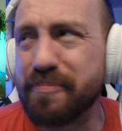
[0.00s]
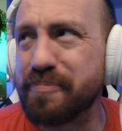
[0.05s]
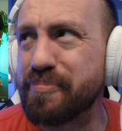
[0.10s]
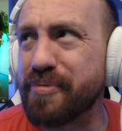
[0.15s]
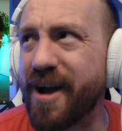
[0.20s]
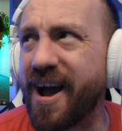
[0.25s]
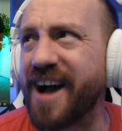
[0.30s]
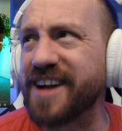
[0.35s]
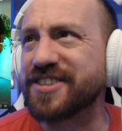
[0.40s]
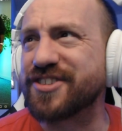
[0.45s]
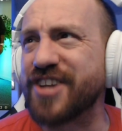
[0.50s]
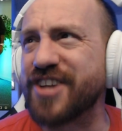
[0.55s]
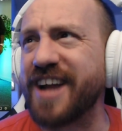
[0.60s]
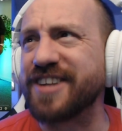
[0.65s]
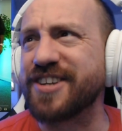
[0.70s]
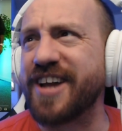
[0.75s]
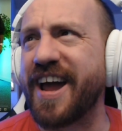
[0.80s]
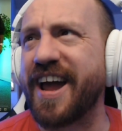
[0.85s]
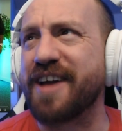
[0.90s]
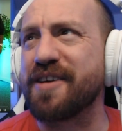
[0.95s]
Bro,
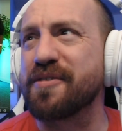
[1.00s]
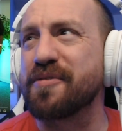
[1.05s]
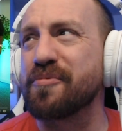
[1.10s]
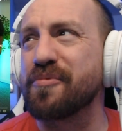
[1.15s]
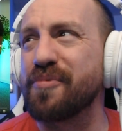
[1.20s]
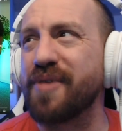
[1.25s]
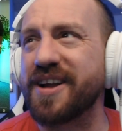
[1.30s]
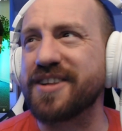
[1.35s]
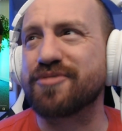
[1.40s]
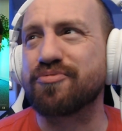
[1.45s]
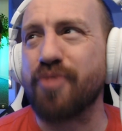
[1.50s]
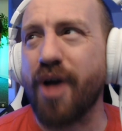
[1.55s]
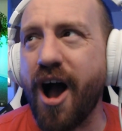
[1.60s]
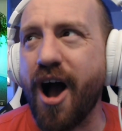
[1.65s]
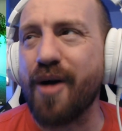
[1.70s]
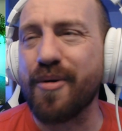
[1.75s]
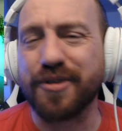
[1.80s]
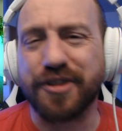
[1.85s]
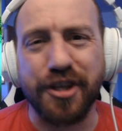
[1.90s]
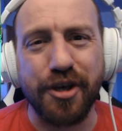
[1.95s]
JJ, what is
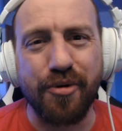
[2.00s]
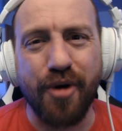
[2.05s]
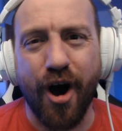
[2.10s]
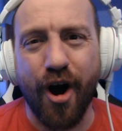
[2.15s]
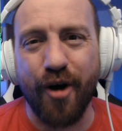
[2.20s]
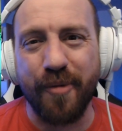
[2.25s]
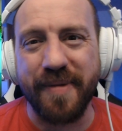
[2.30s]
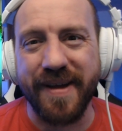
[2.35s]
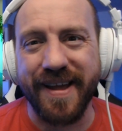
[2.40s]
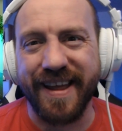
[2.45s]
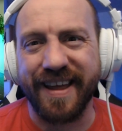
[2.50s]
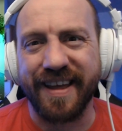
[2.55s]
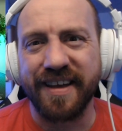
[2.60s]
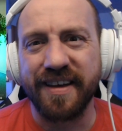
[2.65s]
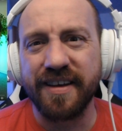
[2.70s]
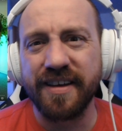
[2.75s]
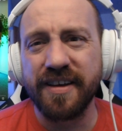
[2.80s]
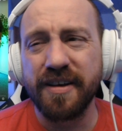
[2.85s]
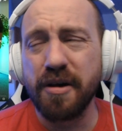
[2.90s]
wrong with you, homie?